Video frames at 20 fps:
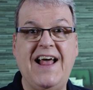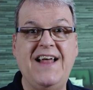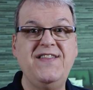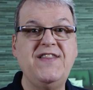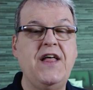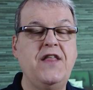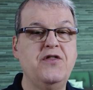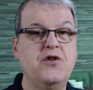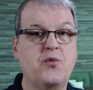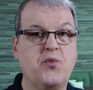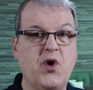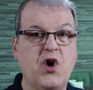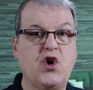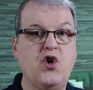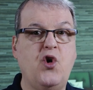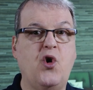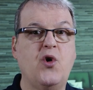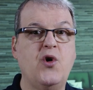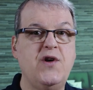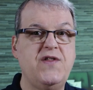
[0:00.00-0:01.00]
and then to
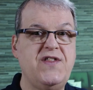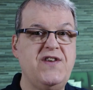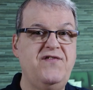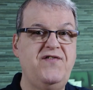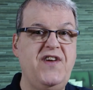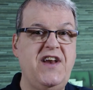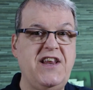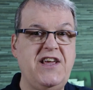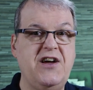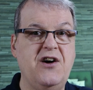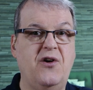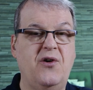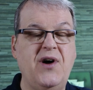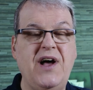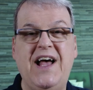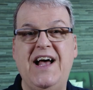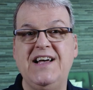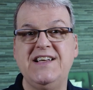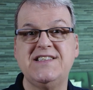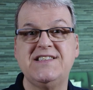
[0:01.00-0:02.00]
record the video
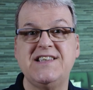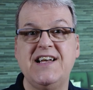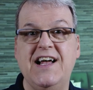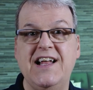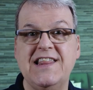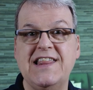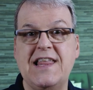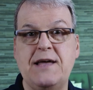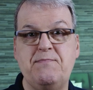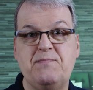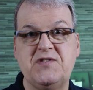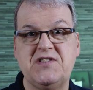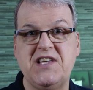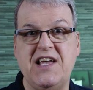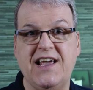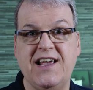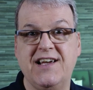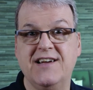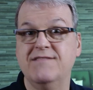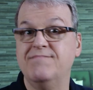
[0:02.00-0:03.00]
as a lip
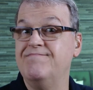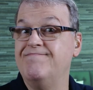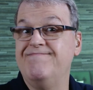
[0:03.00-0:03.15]
sync.